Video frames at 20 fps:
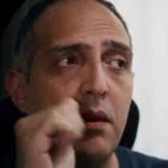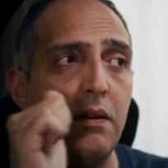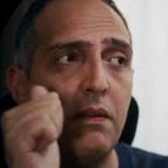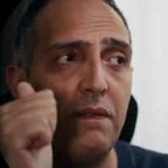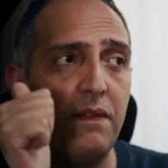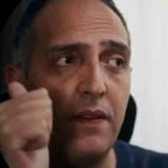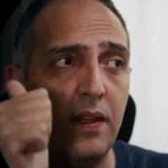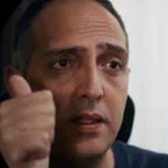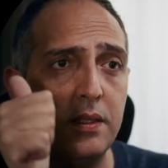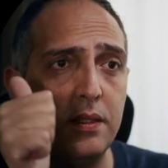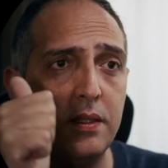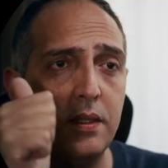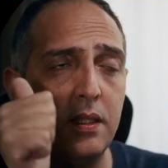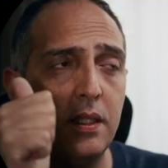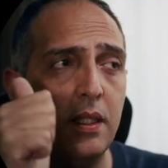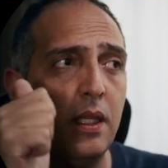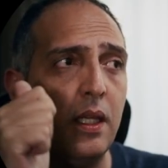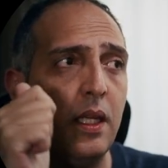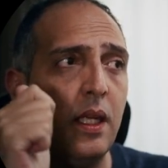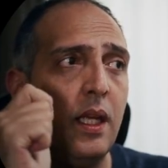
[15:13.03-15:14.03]
fast
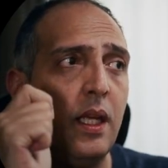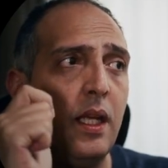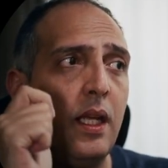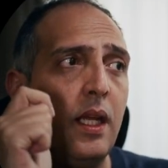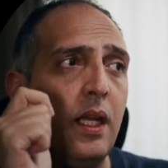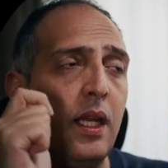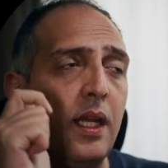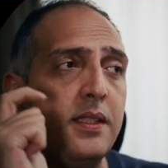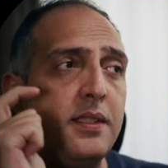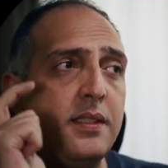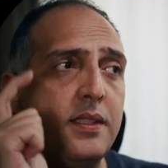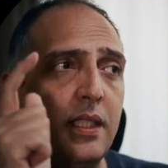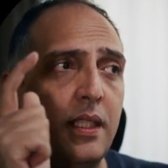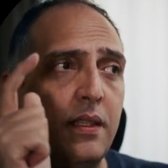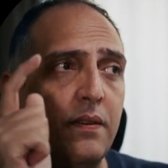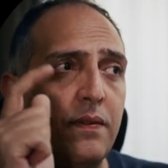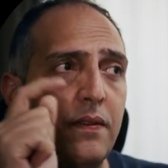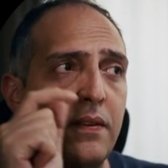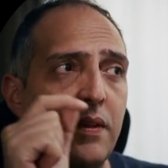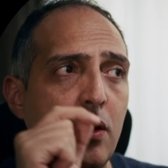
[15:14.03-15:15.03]
and
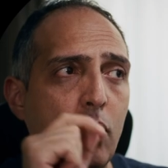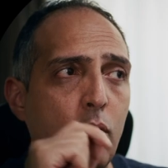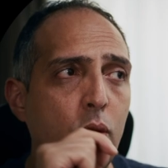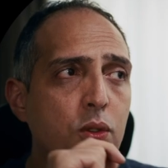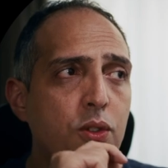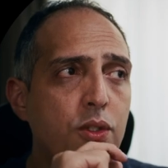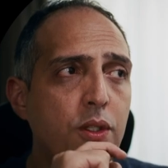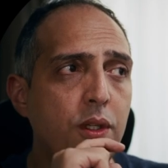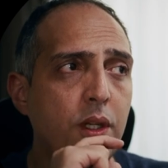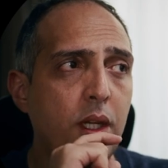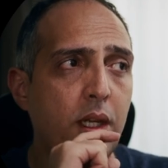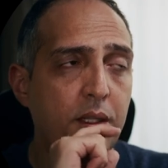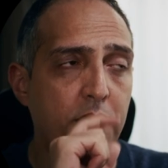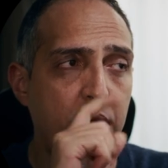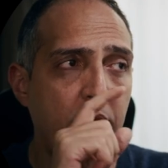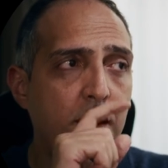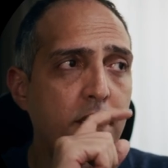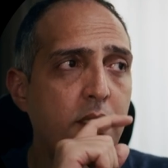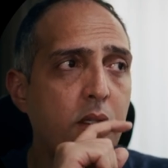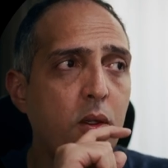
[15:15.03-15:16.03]
safe closure and
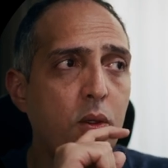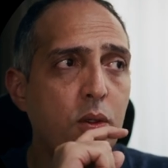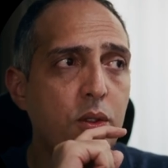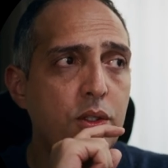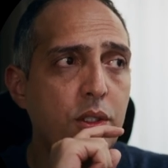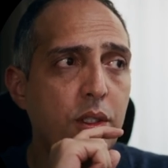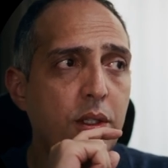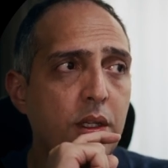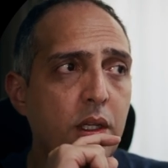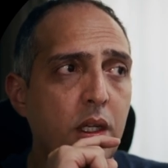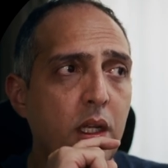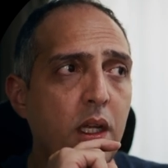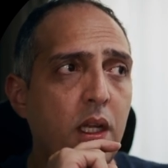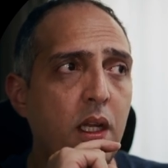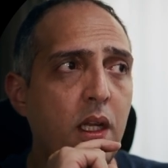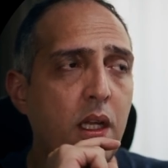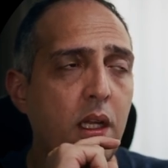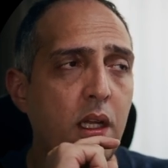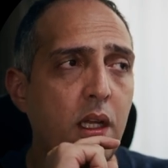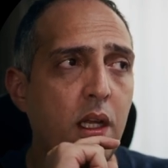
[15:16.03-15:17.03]
tight closure
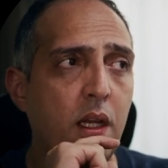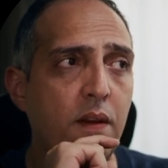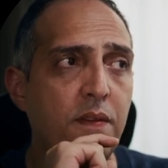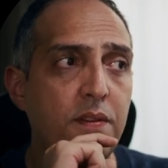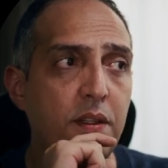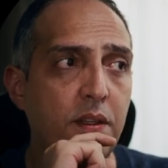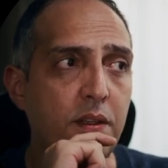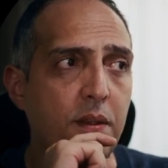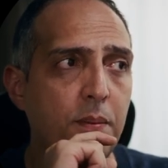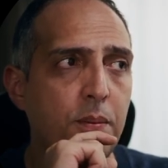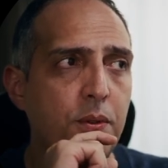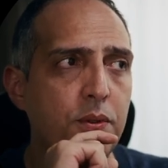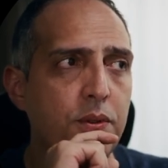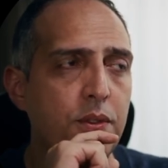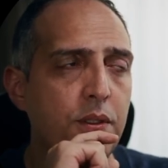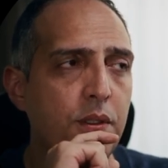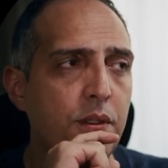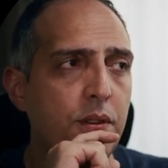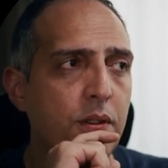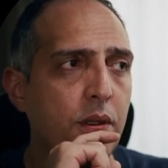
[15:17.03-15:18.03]
after the
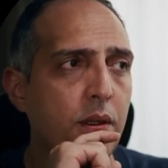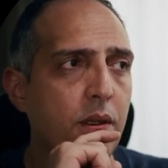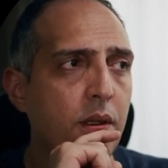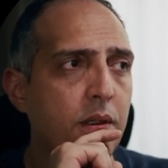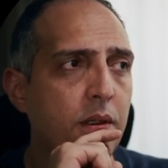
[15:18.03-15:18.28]
procedure.